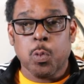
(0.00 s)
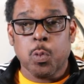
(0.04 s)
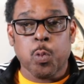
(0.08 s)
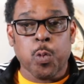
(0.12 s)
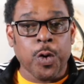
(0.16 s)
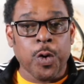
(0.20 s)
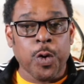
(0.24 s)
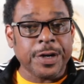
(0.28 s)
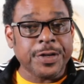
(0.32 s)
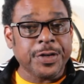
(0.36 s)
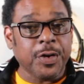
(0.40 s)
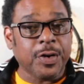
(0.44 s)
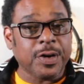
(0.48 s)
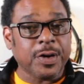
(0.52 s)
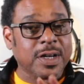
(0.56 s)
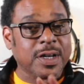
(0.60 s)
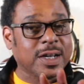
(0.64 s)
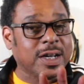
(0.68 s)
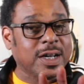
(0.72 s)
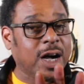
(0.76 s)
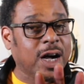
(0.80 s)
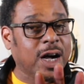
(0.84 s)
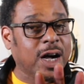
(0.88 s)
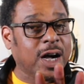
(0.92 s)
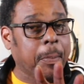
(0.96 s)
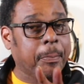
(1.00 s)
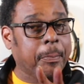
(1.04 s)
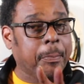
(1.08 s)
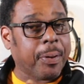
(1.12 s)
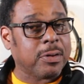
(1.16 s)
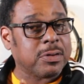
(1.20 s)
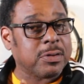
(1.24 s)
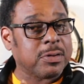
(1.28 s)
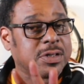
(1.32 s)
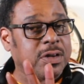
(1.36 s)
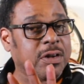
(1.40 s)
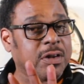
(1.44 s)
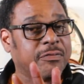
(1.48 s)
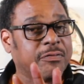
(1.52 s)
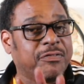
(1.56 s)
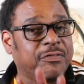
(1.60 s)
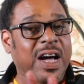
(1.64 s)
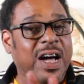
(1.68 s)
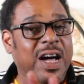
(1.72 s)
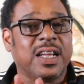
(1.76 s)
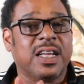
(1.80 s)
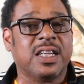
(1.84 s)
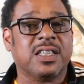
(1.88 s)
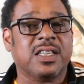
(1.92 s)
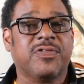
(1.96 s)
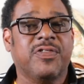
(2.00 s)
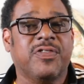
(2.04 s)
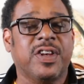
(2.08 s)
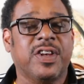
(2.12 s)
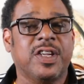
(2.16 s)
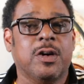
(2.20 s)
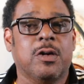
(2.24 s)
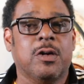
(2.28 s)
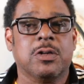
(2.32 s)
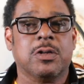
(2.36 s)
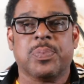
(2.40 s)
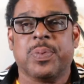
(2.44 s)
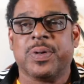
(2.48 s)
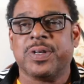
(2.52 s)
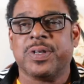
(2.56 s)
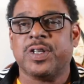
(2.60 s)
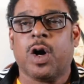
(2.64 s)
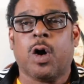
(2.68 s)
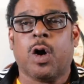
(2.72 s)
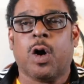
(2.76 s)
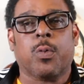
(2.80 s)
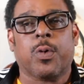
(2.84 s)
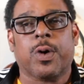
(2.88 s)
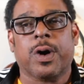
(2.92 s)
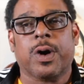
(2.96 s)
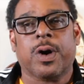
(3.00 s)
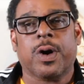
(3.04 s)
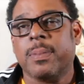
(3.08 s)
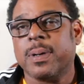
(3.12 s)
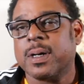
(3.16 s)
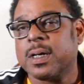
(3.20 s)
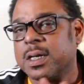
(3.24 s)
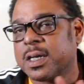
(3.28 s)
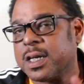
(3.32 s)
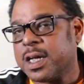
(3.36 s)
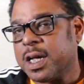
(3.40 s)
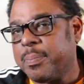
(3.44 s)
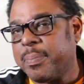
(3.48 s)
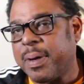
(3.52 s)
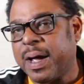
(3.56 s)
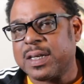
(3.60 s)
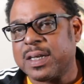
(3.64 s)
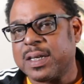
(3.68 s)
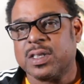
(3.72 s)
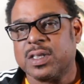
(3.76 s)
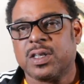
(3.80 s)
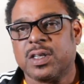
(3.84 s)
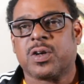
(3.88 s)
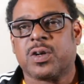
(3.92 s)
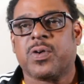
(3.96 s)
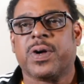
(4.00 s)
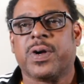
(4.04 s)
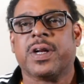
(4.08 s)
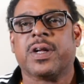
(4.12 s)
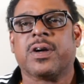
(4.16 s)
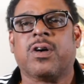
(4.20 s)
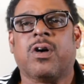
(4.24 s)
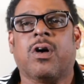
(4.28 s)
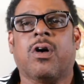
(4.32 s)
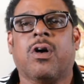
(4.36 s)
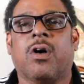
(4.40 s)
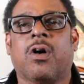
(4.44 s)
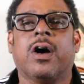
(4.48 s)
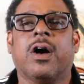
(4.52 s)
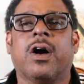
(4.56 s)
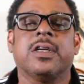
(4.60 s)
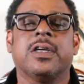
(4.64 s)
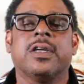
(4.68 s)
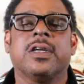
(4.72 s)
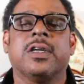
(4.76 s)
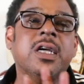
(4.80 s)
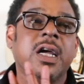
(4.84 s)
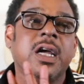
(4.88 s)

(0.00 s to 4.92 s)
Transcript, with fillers: We're doing a couple personal finance videos, but don't worry, I'm going to get back to the credit card